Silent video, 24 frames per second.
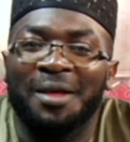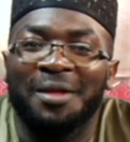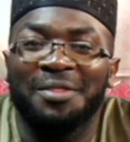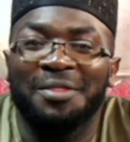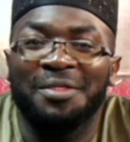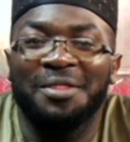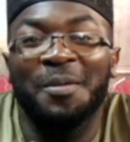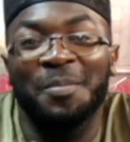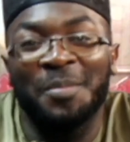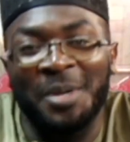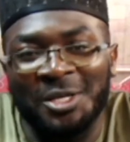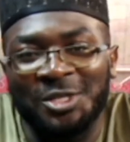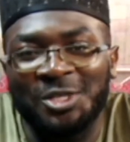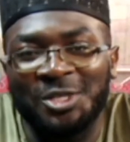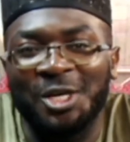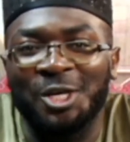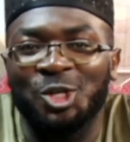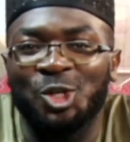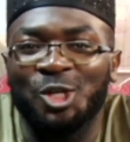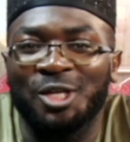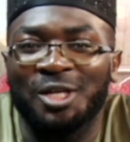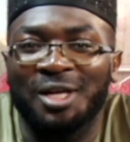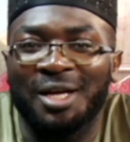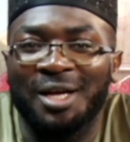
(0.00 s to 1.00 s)
The
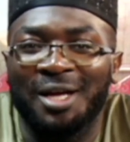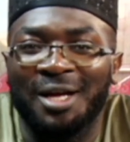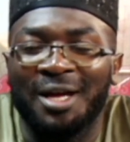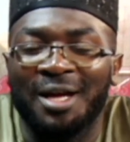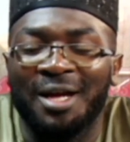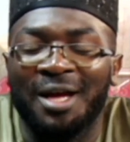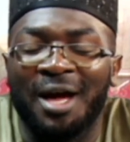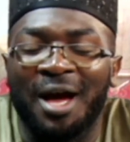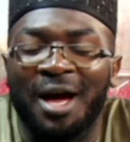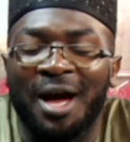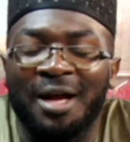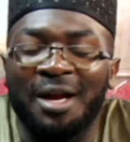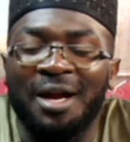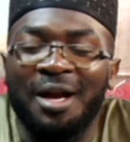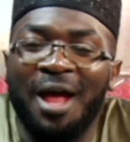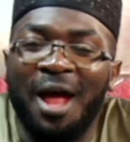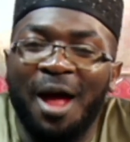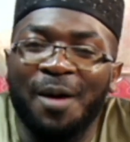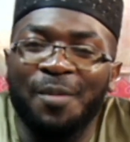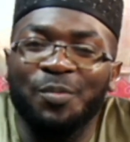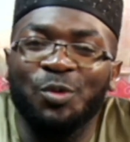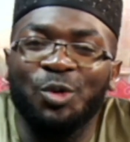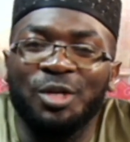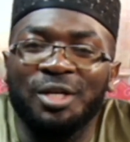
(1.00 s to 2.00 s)
Message. And
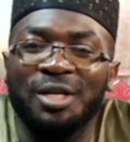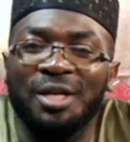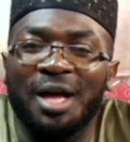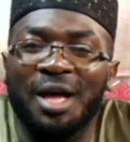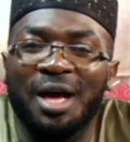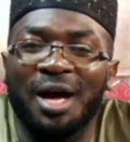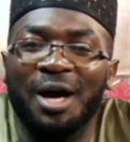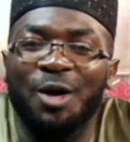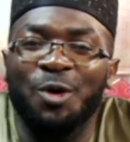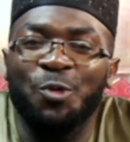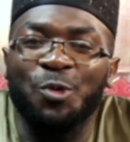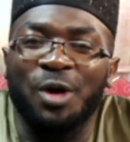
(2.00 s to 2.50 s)
alhamdulillah,